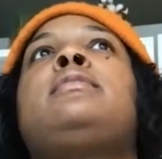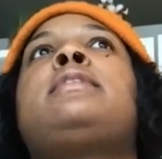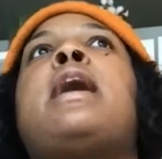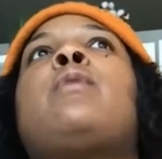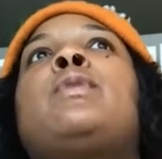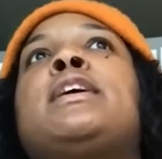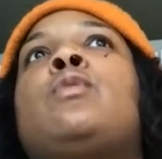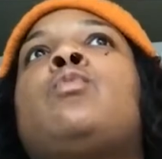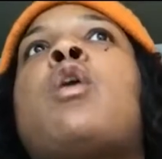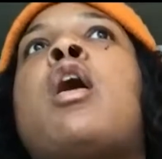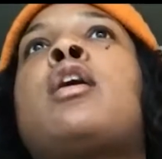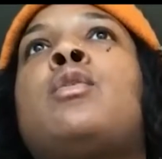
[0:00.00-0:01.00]
that we can
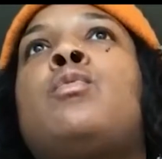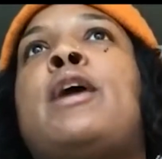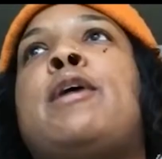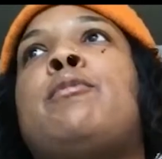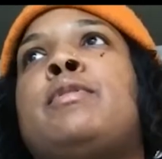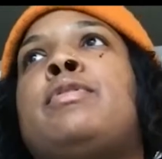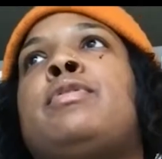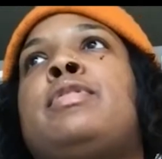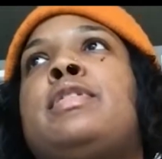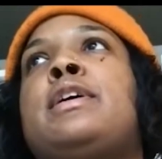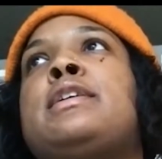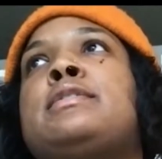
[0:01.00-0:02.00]
walk away with
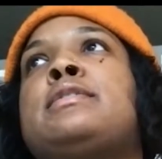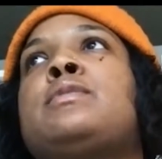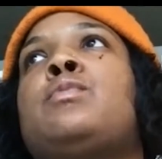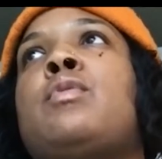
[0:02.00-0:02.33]
this